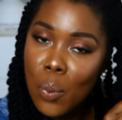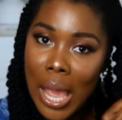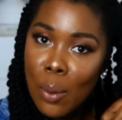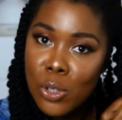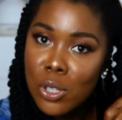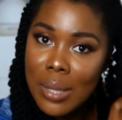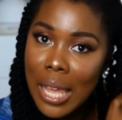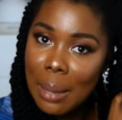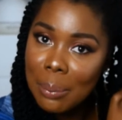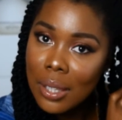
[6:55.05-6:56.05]
why would you be
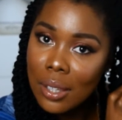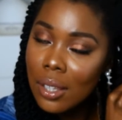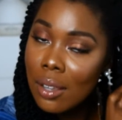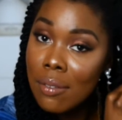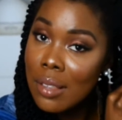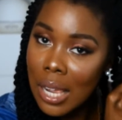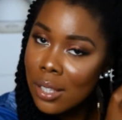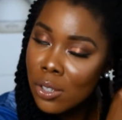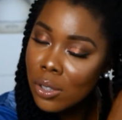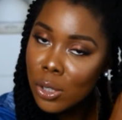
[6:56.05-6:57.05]
happy if
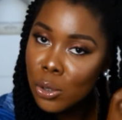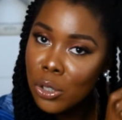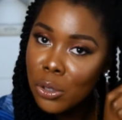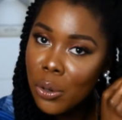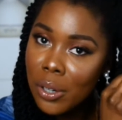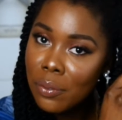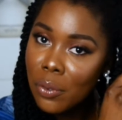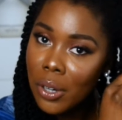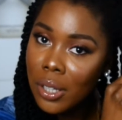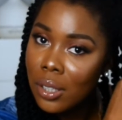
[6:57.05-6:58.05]
that's not the look you're going
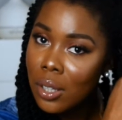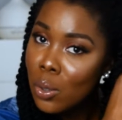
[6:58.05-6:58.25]
for?